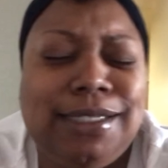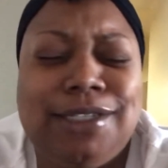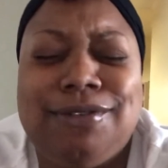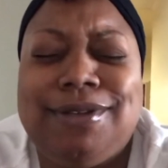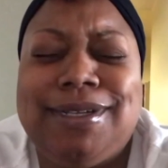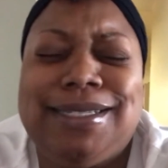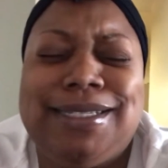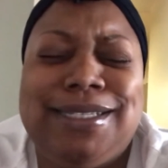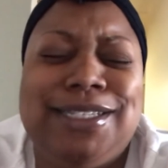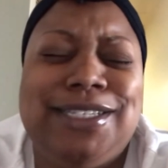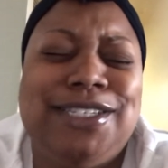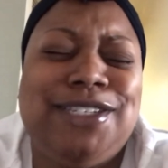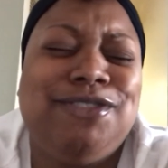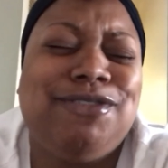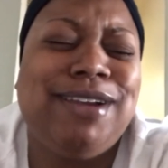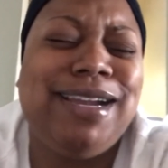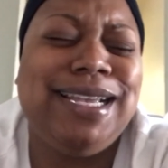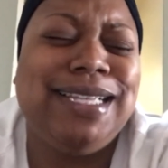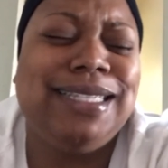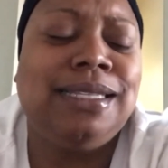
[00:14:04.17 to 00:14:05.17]

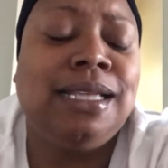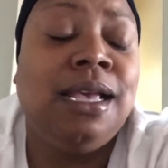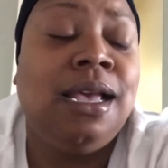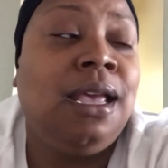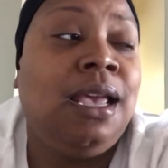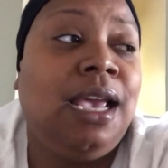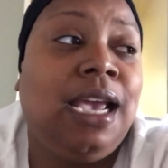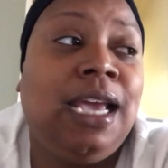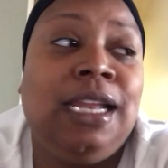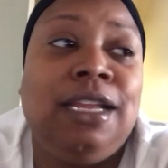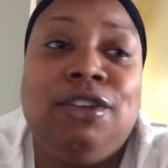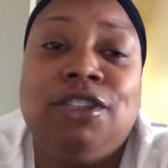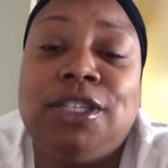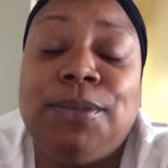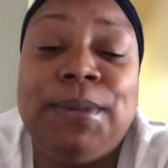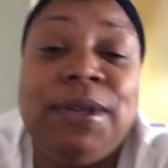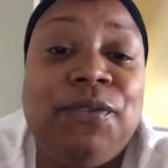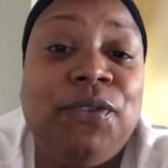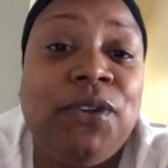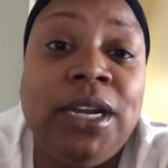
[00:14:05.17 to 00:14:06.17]
and it used
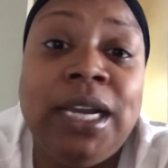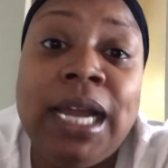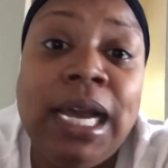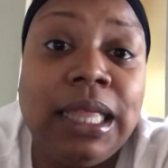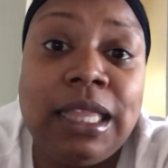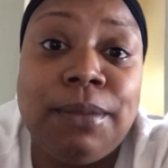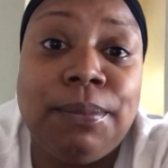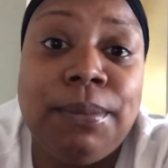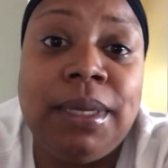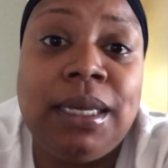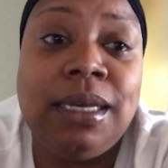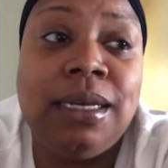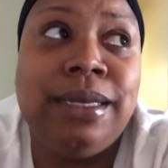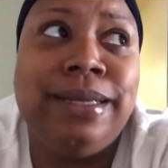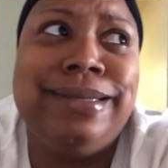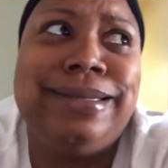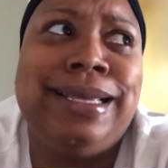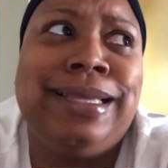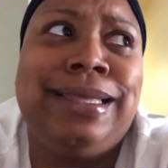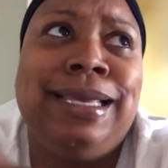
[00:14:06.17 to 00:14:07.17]
to be for nothing,
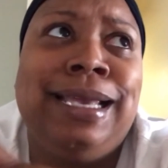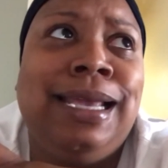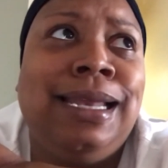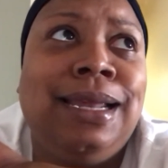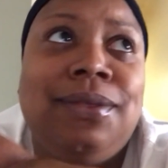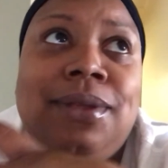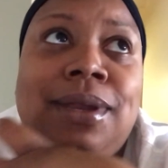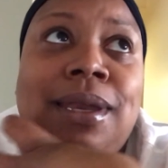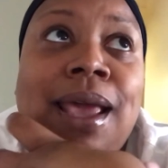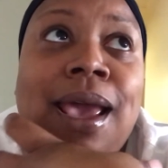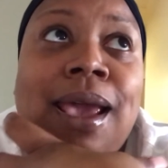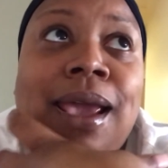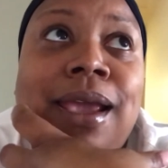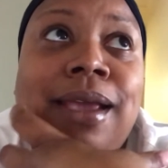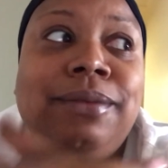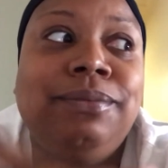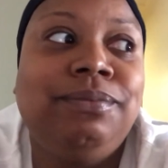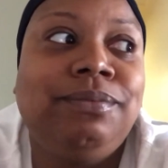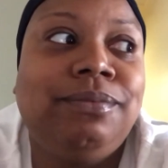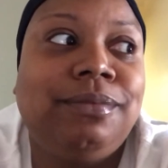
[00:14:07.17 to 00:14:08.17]
because at the end of the
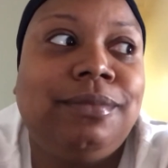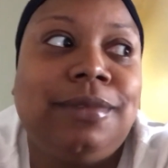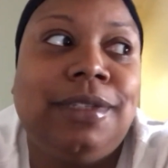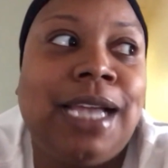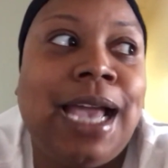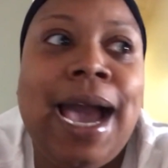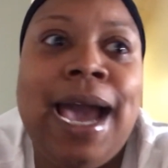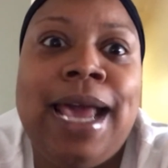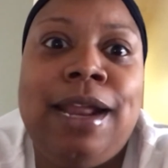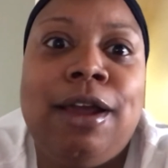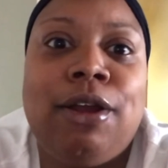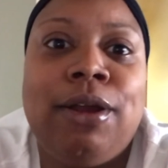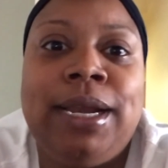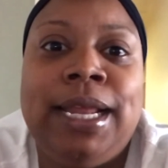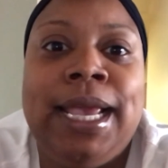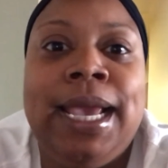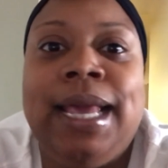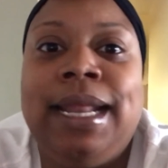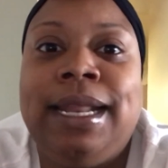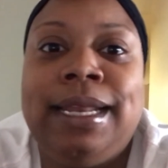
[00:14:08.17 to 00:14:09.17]
day, God
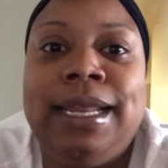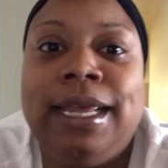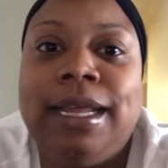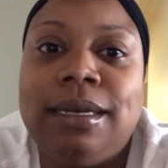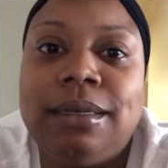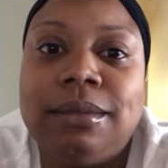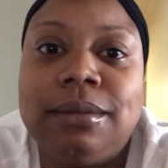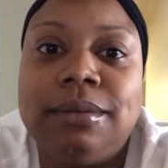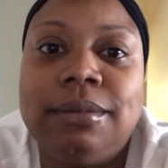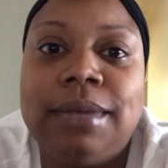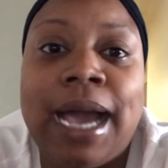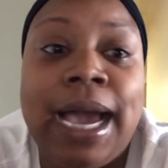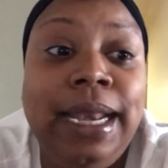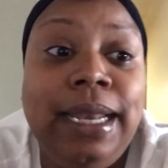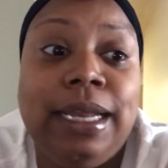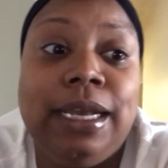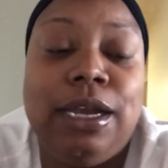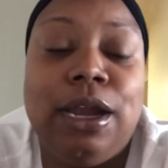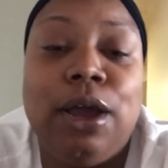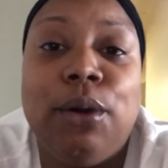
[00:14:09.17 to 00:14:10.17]
already had it handled. I
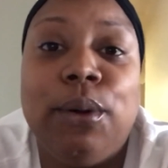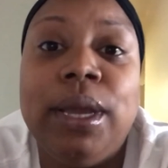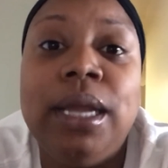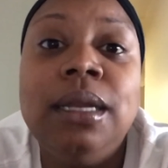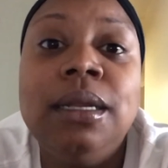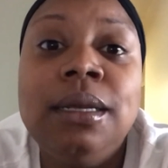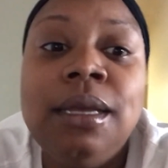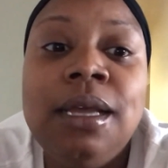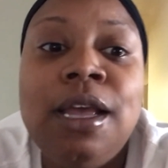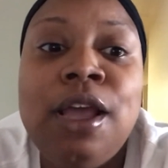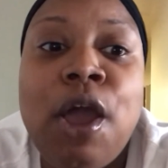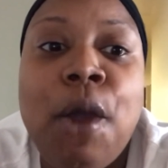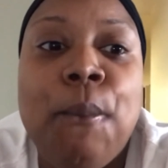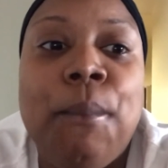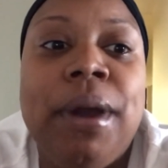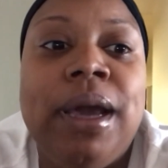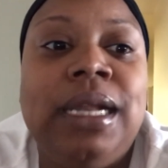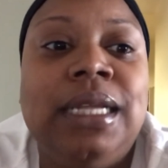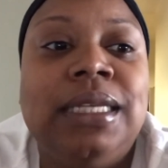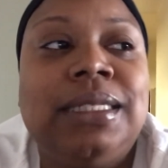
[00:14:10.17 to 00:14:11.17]
didn't know it,
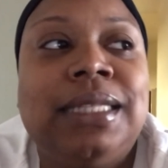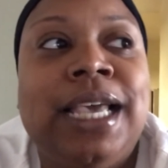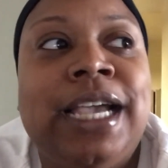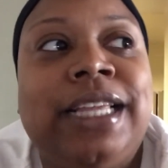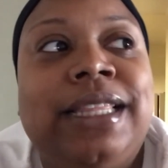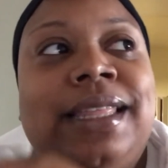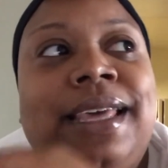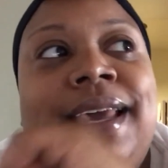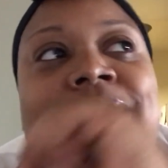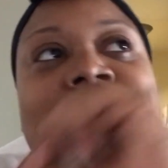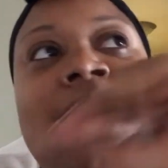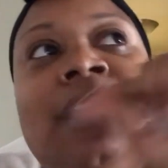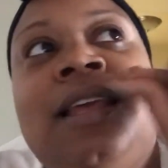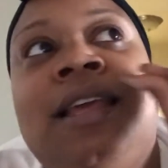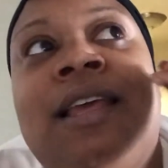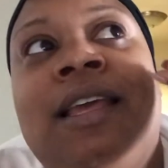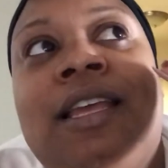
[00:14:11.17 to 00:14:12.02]
but it's like that.